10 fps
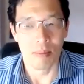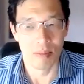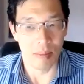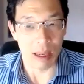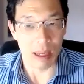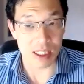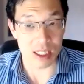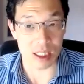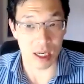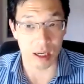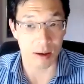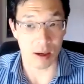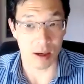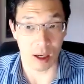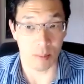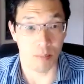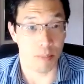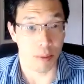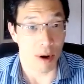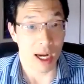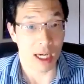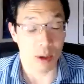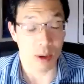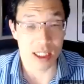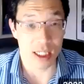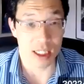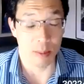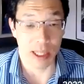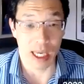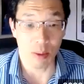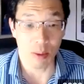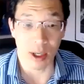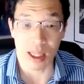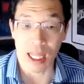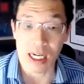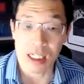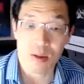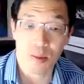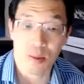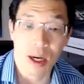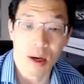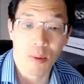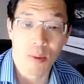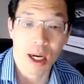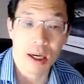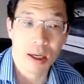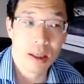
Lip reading: Maybe just a broad question to begin with, and that is, what